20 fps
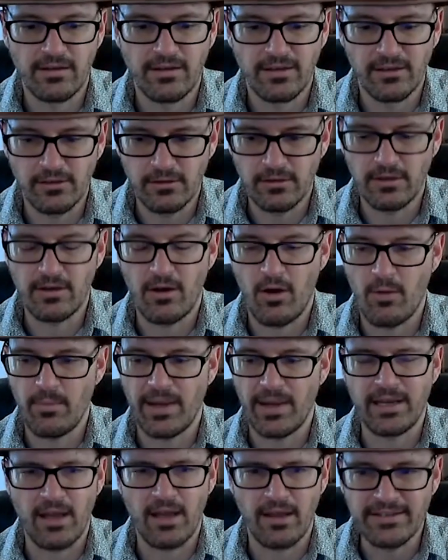Look, oh
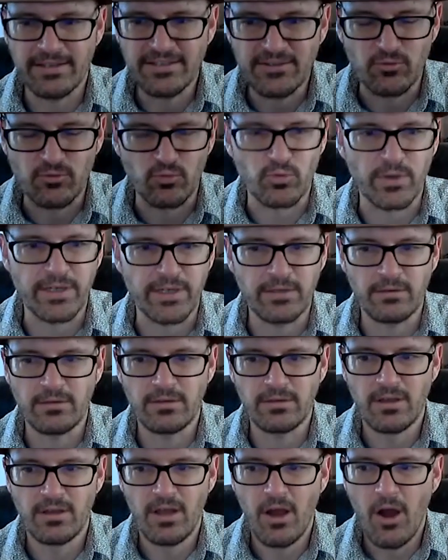my God, this is
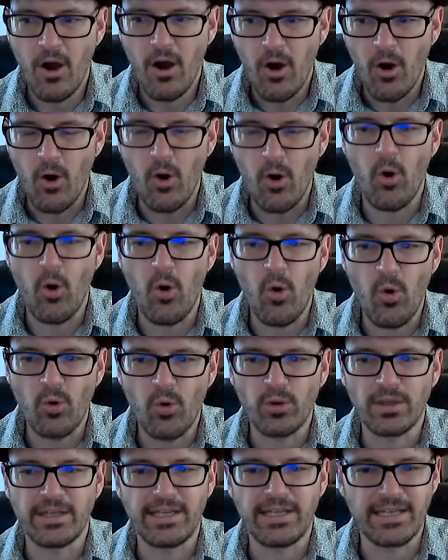real.
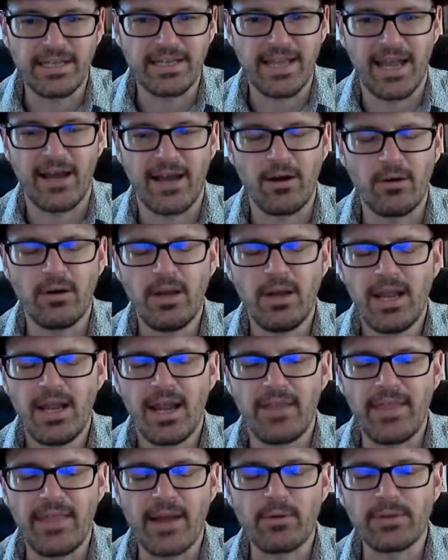Holy cow.
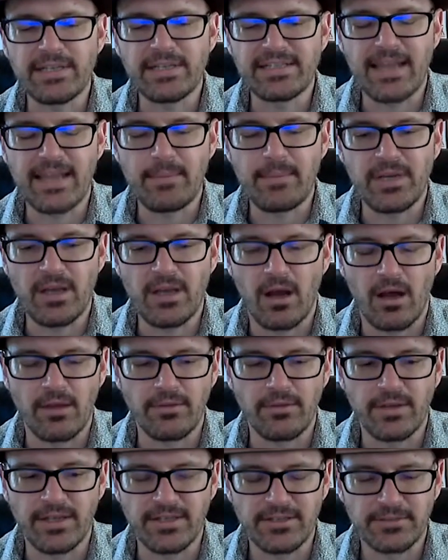And that really sent me
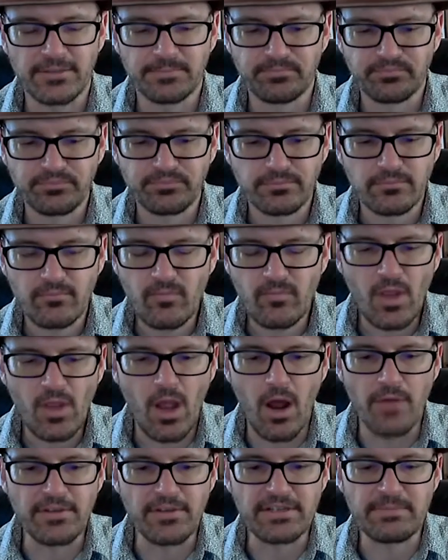on this
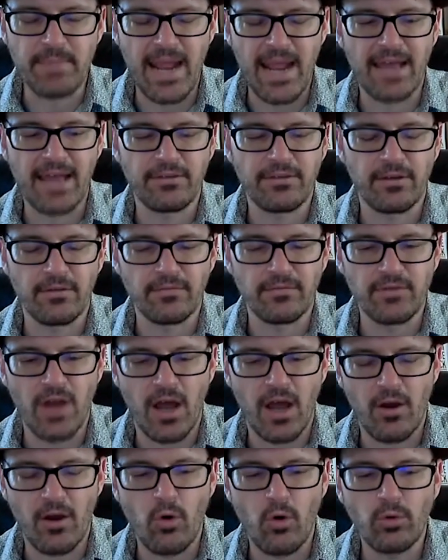path of,
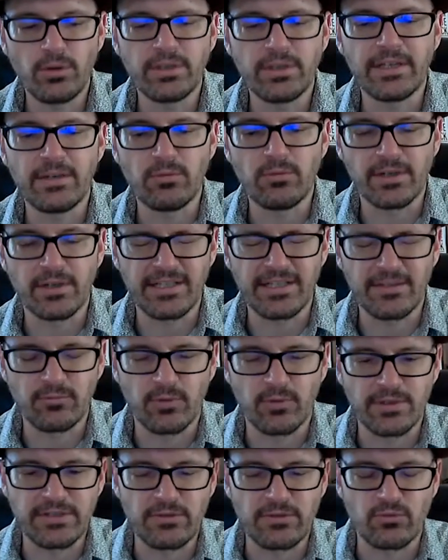not only was
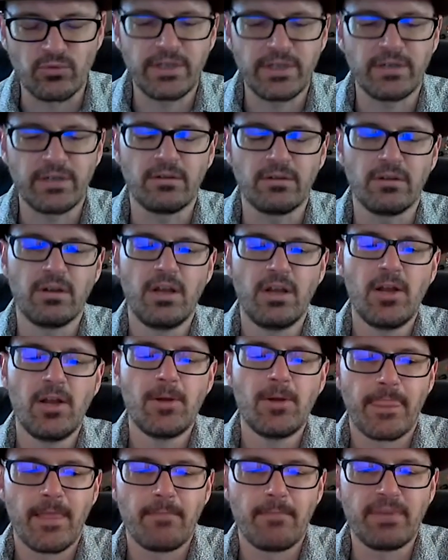it real,
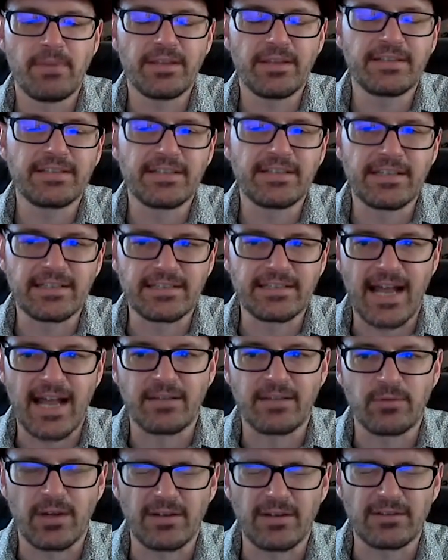but this is
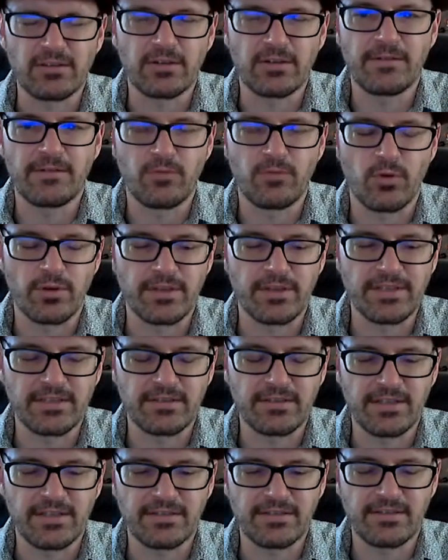exactly what I was looking for.
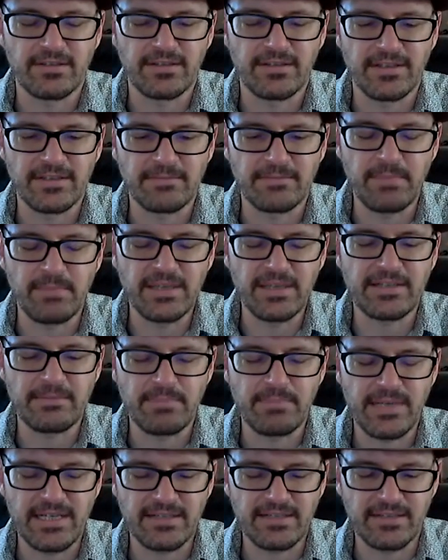This missing
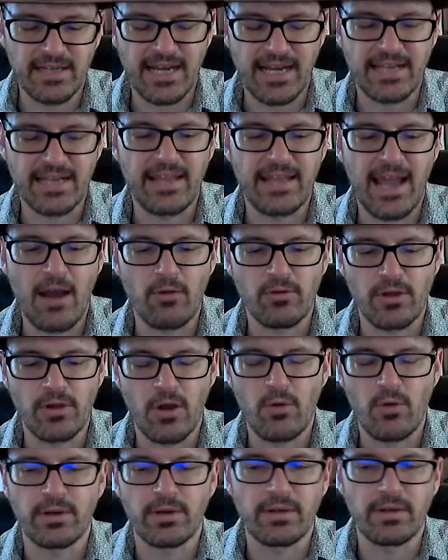piece that I can now
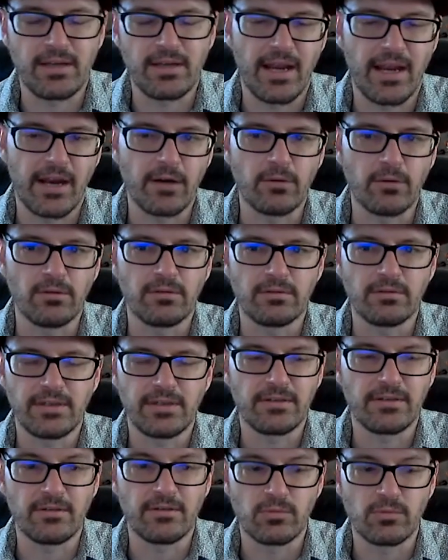go and herald
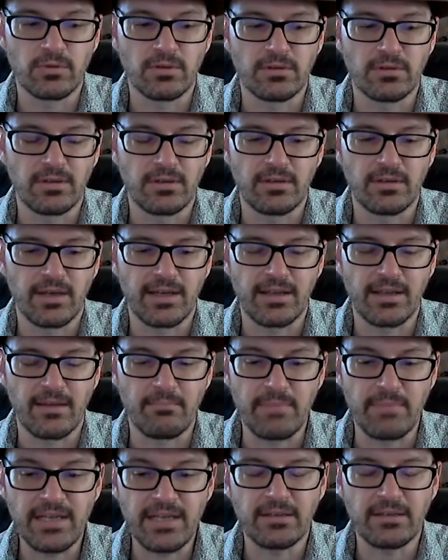into the world. And like
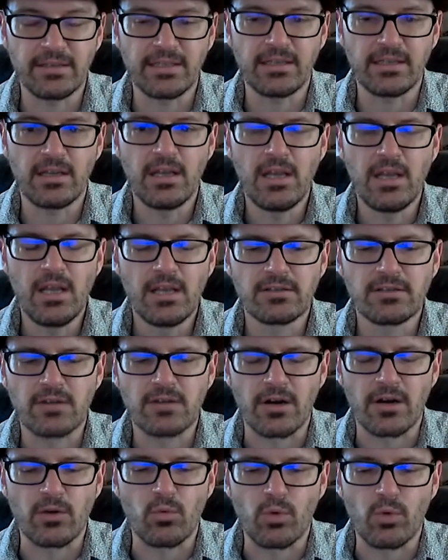immediately
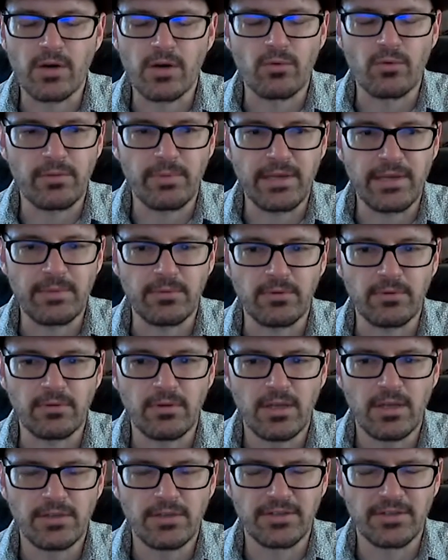started working with people
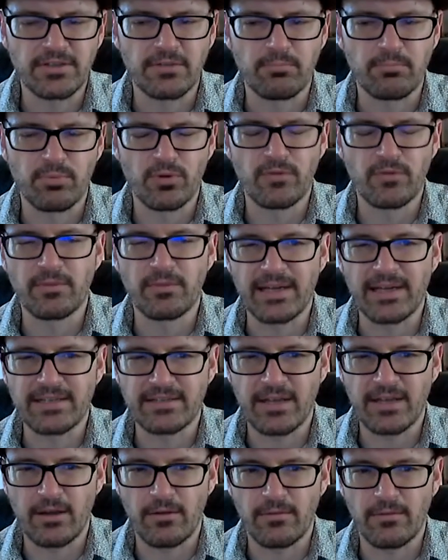just to prove to
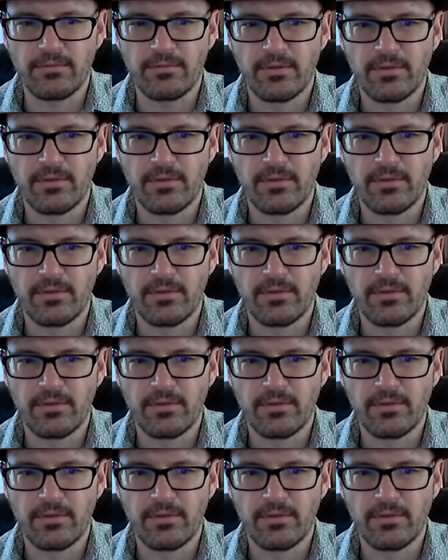myself,